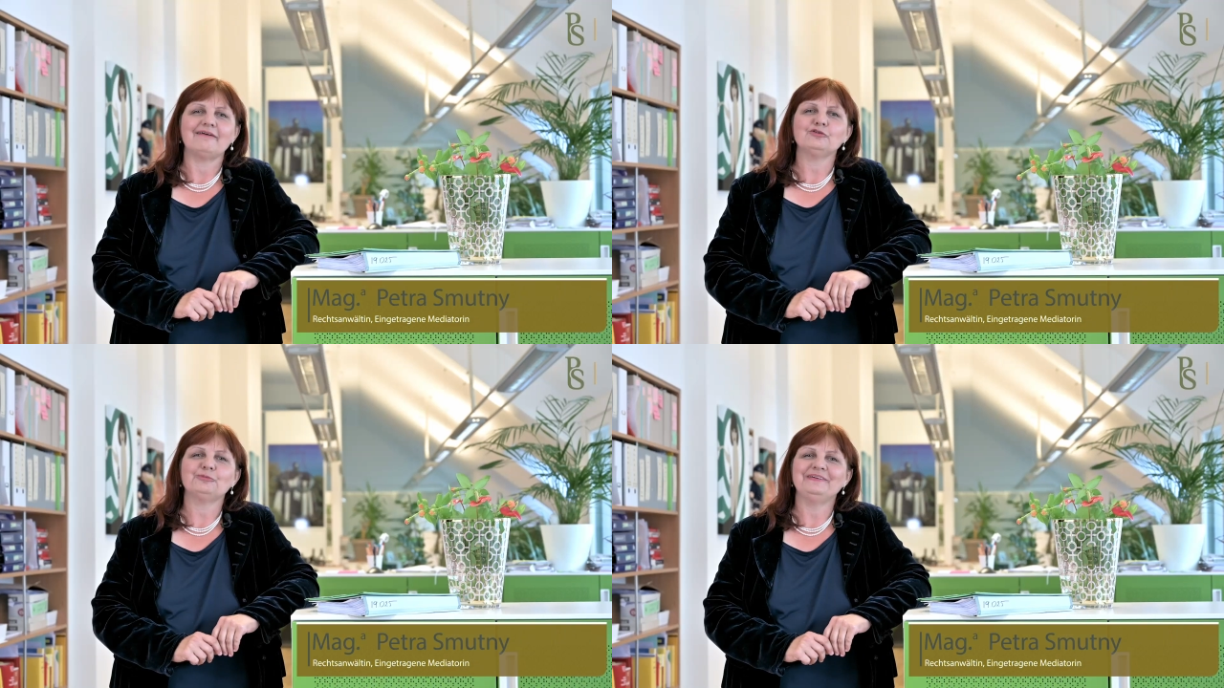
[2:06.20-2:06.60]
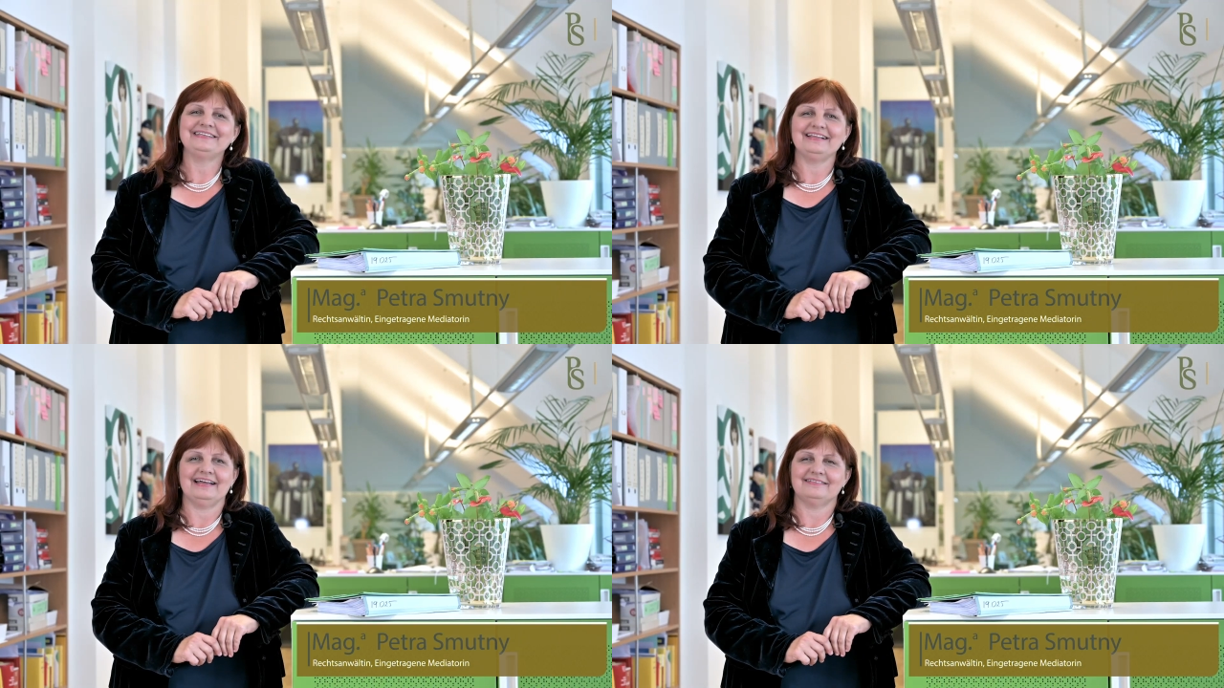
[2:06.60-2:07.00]
I would be
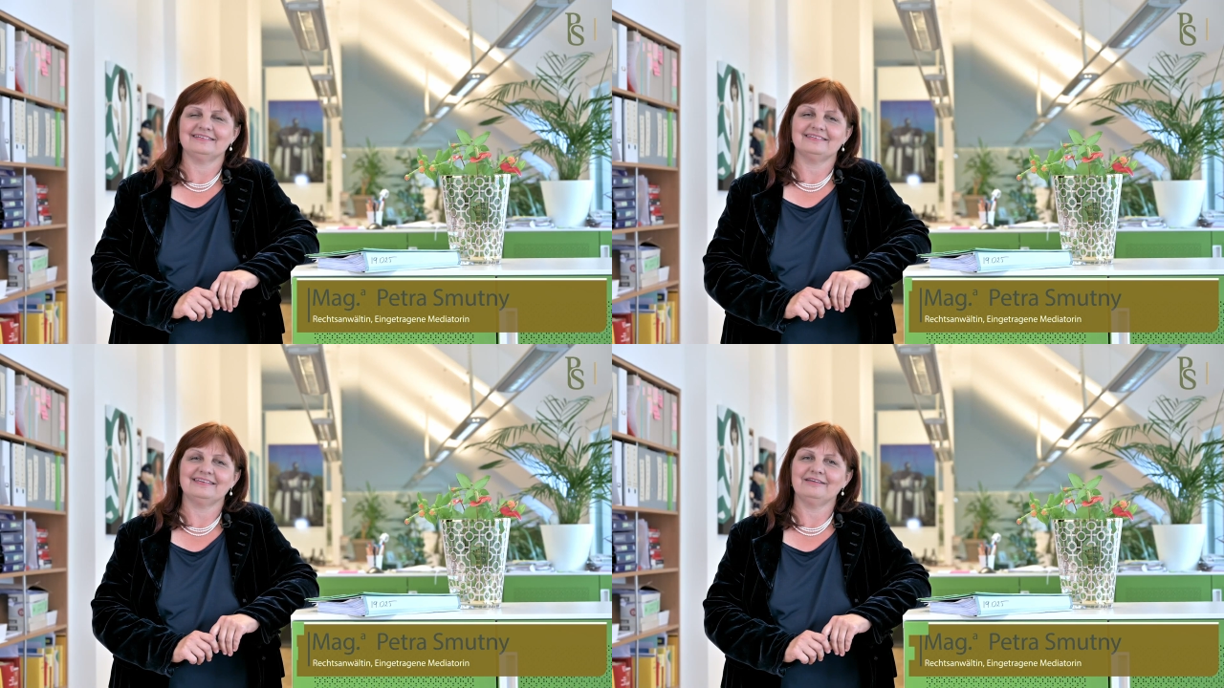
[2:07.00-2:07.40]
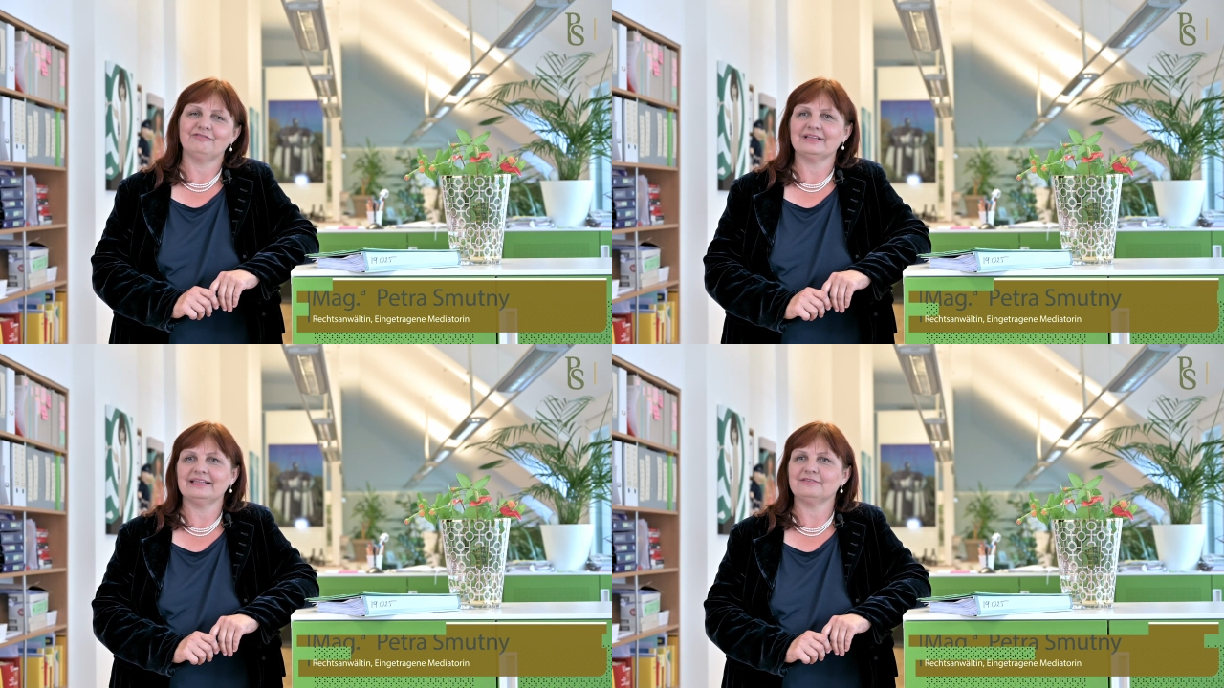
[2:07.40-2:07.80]
delighted
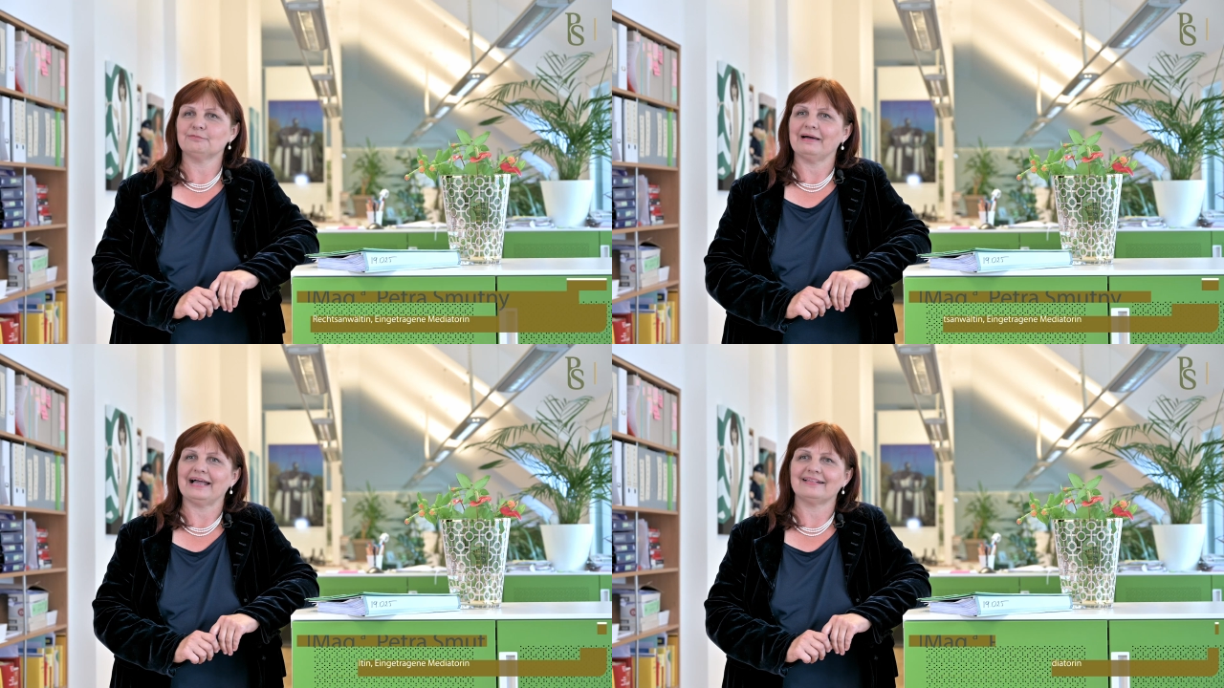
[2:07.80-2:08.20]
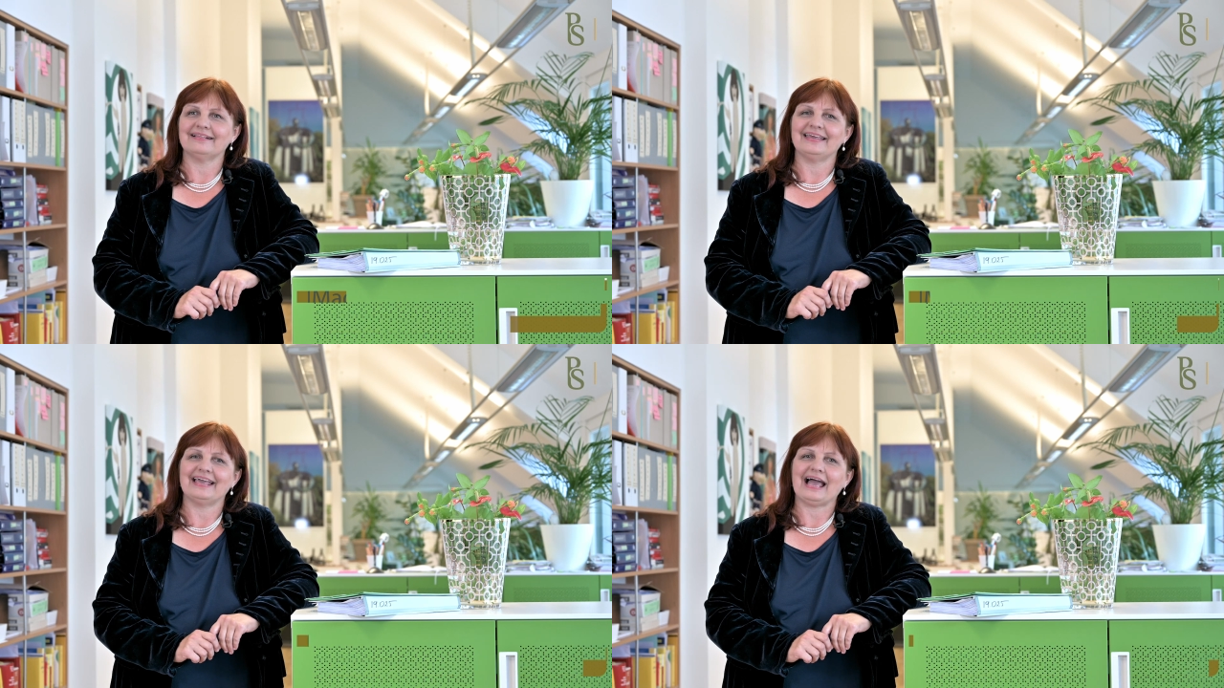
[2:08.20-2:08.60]
if at least
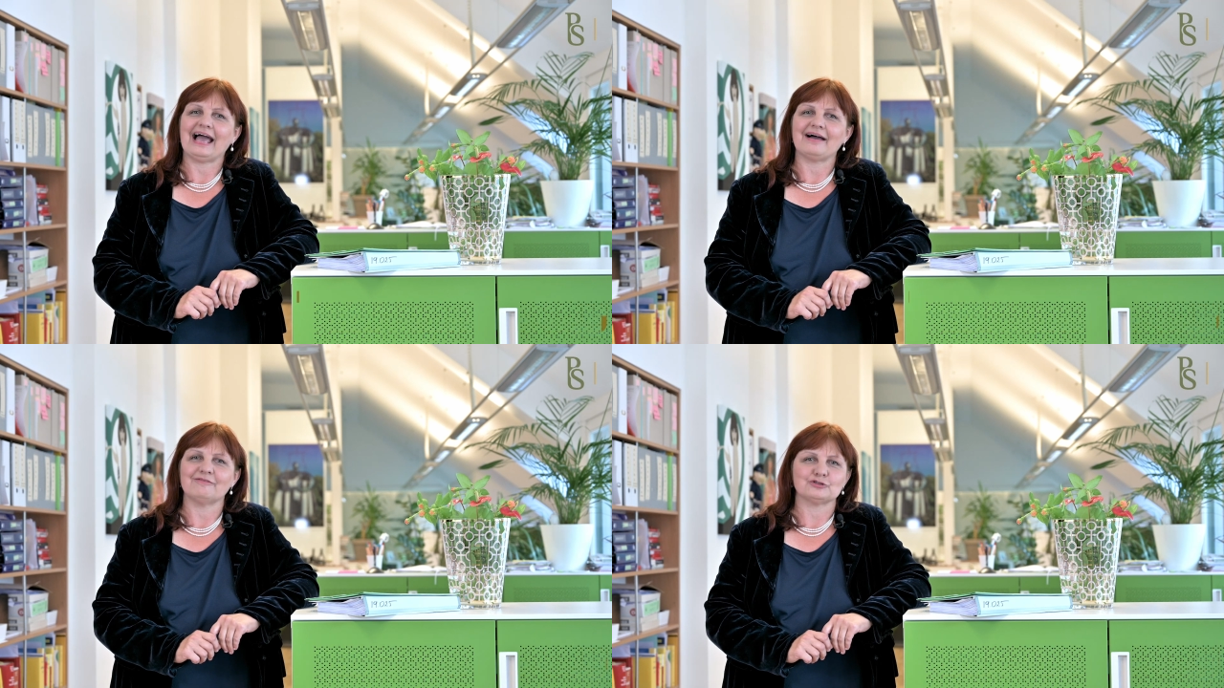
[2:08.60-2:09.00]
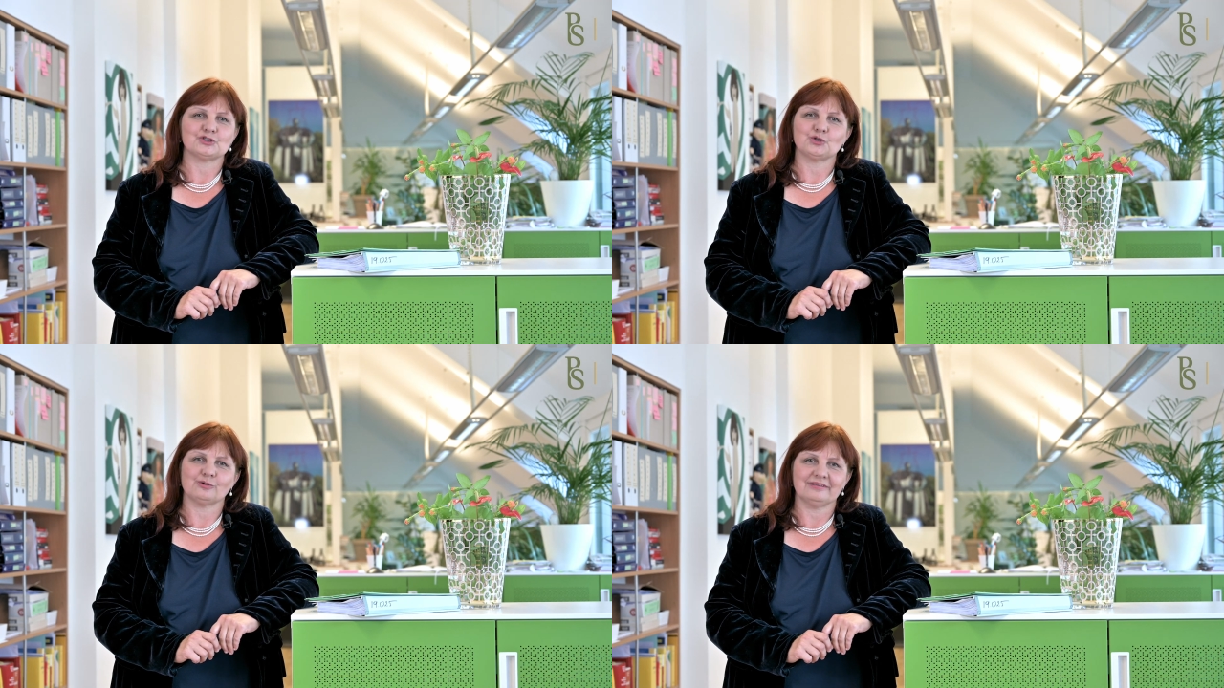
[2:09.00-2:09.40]
partly I was
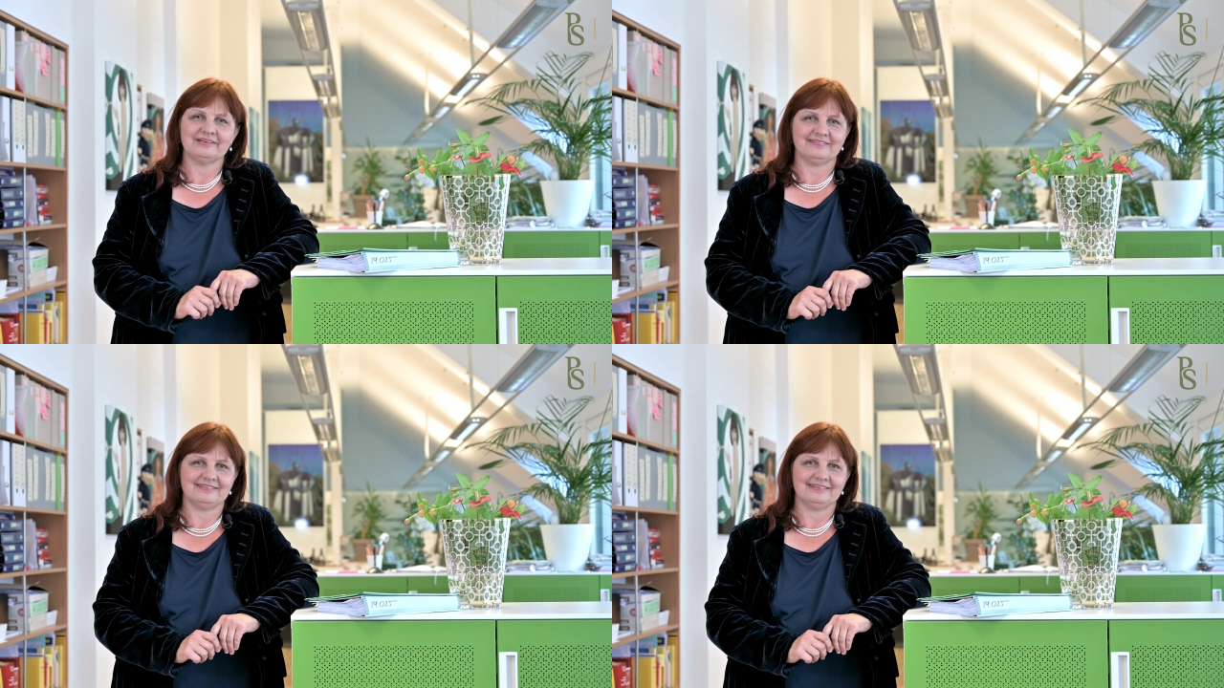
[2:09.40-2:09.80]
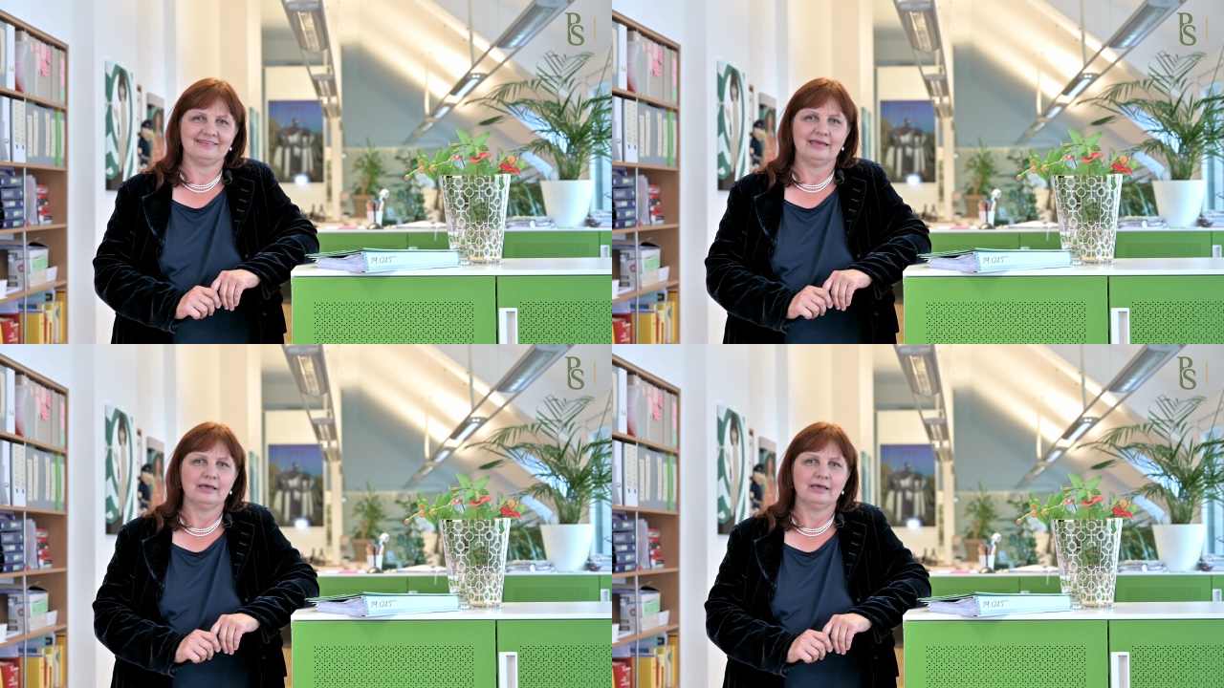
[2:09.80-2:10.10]
shortlisted